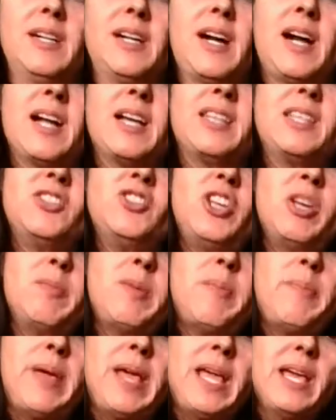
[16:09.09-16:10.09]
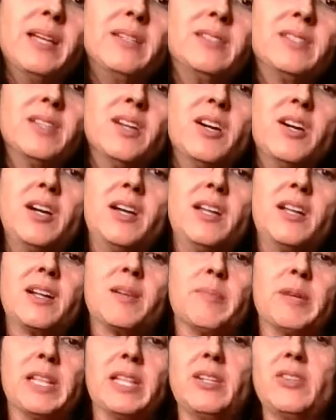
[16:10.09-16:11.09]
I got the jammy pants on. I got
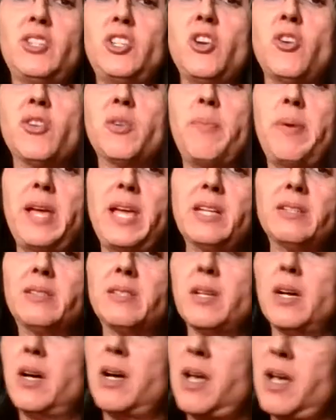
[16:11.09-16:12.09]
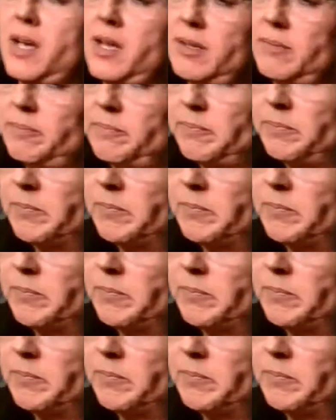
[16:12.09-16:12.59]
my little yoga pants on.